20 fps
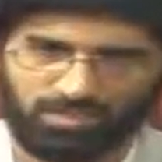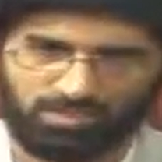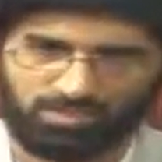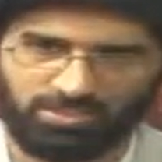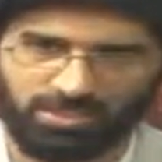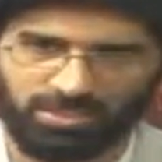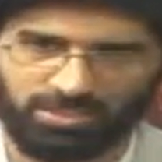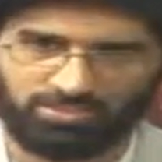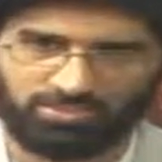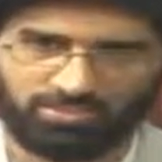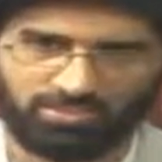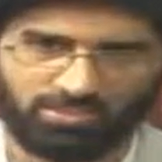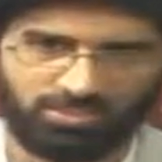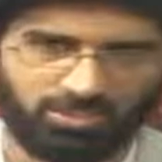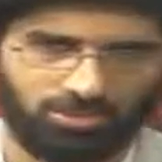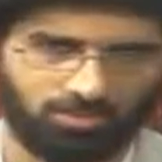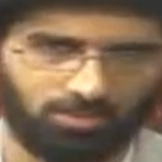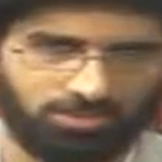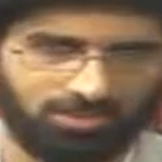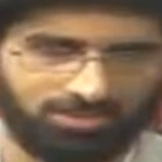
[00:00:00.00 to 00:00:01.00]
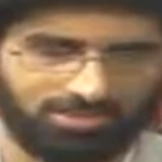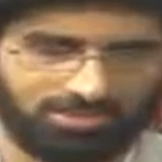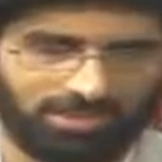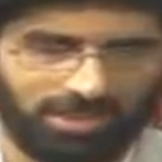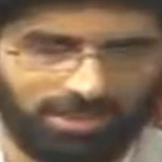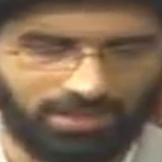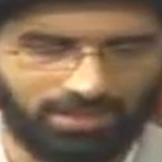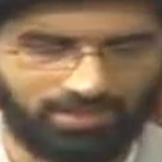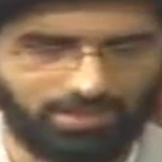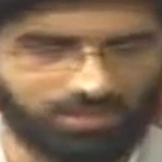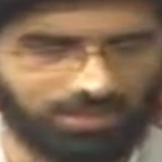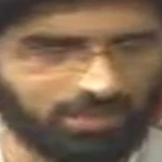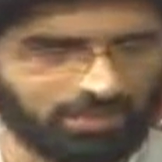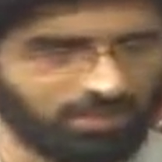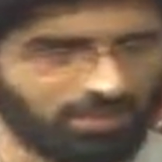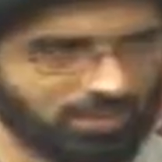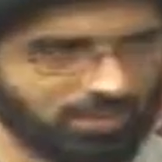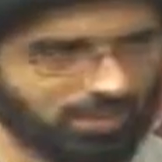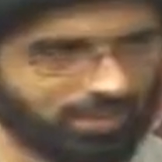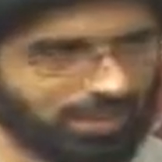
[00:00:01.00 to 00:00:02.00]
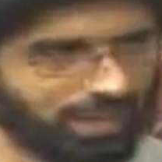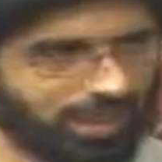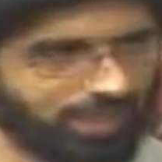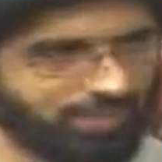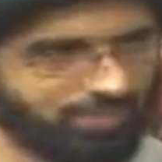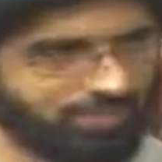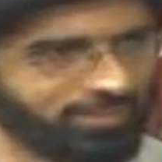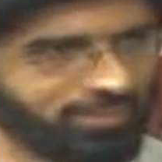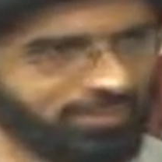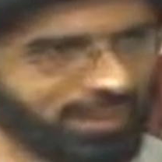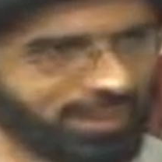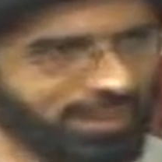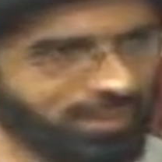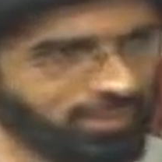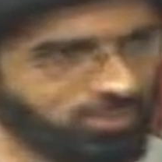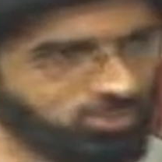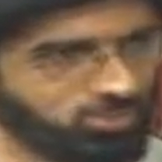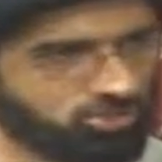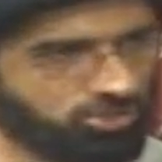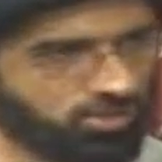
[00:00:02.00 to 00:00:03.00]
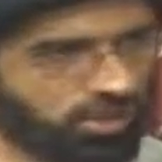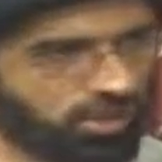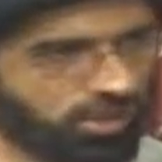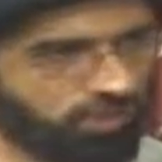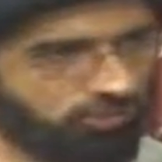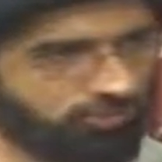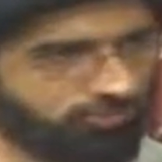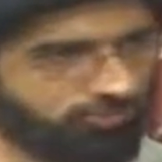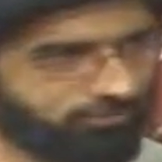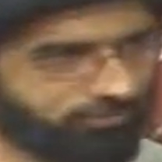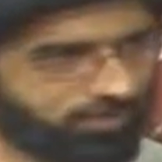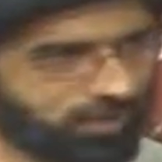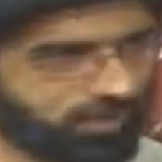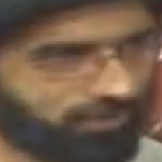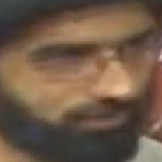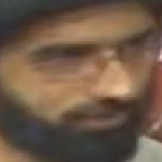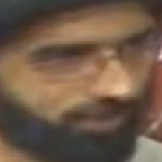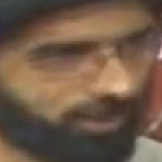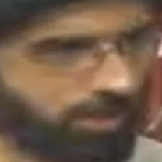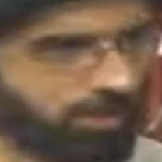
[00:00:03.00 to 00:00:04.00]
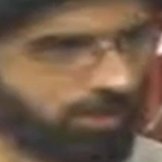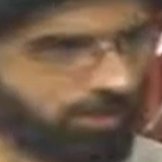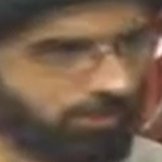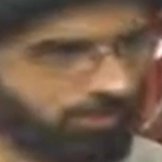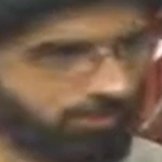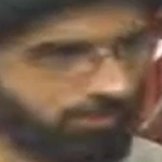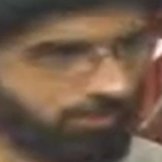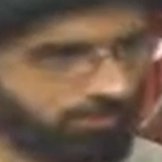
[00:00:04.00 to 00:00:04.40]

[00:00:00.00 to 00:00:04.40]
that he was standing at the edge of a fire,